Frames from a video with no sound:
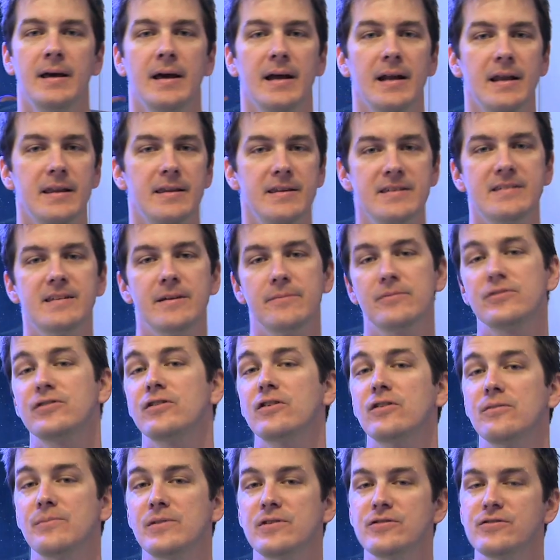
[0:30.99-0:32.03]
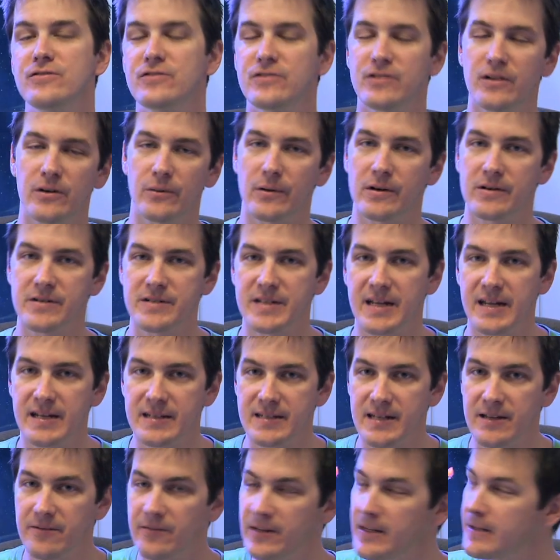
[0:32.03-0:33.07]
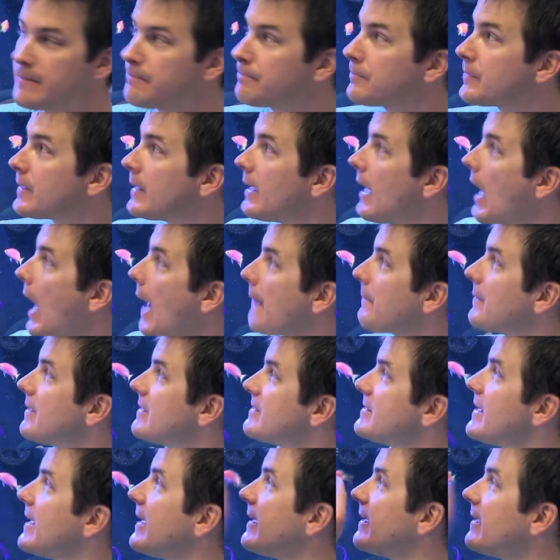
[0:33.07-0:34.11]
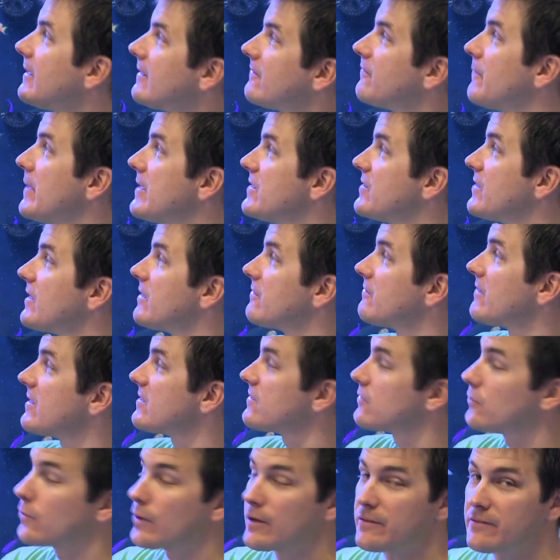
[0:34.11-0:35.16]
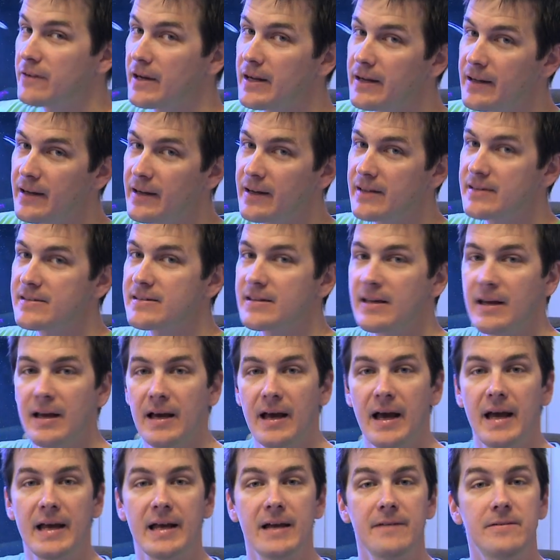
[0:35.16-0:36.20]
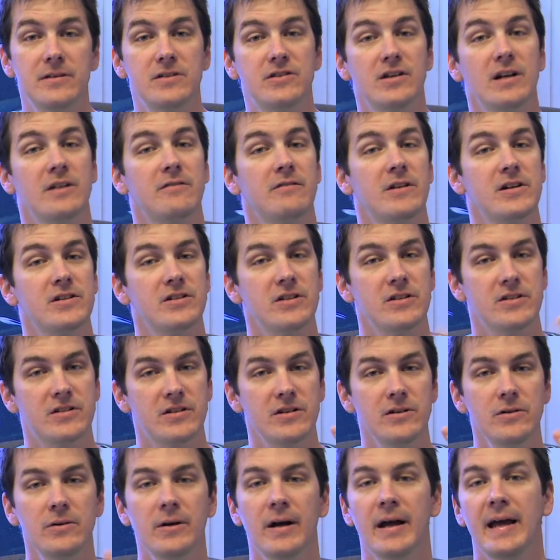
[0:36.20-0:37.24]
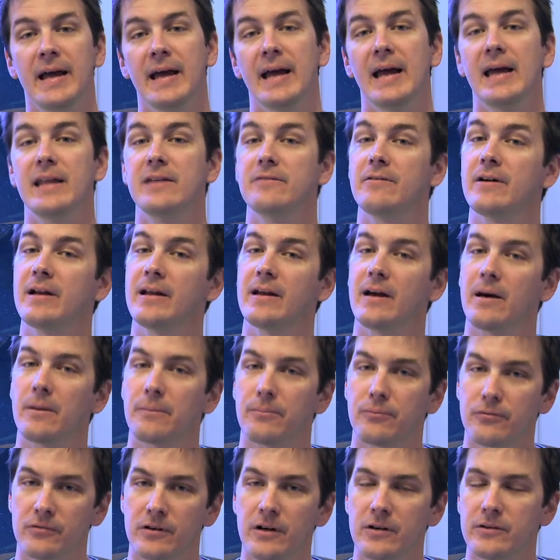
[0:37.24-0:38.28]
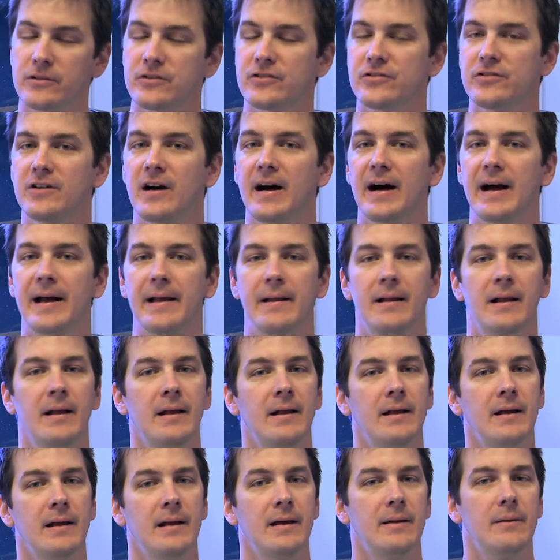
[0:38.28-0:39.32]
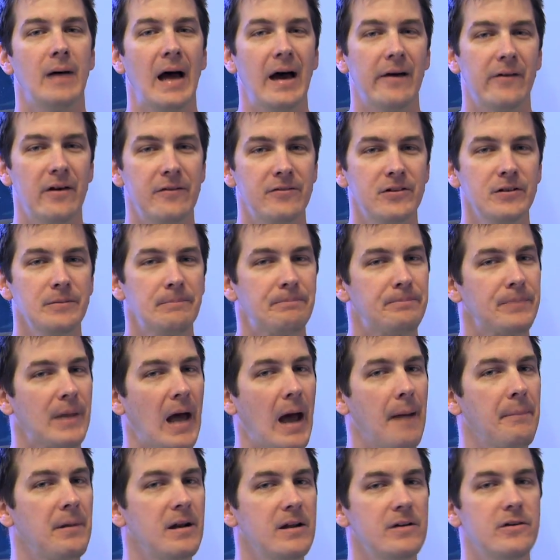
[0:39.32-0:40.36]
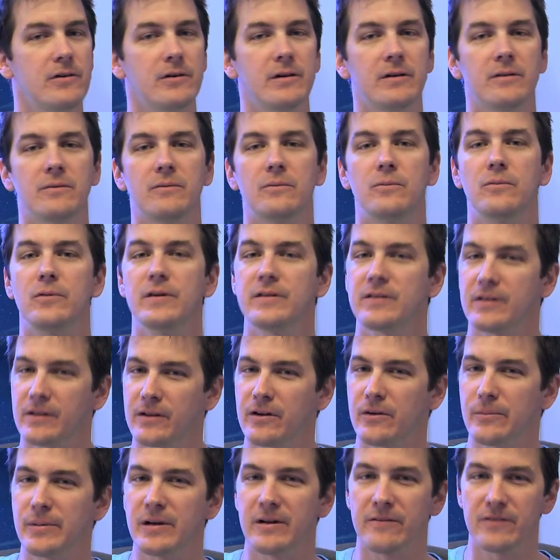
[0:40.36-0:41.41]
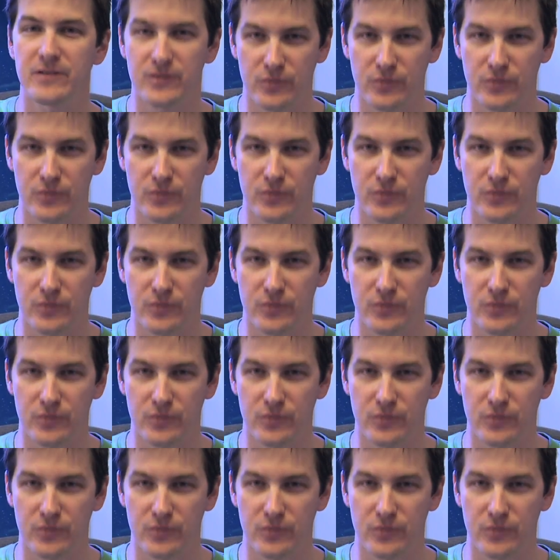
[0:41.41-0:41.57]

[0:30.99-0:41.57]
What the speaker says: And in this episode of Mr. Saltwater Tank TV, I'm going to take off my Generation 1 Radions and give the Generation 2 and the Radion Pro a try. However, I'm going to do it with a little bit of a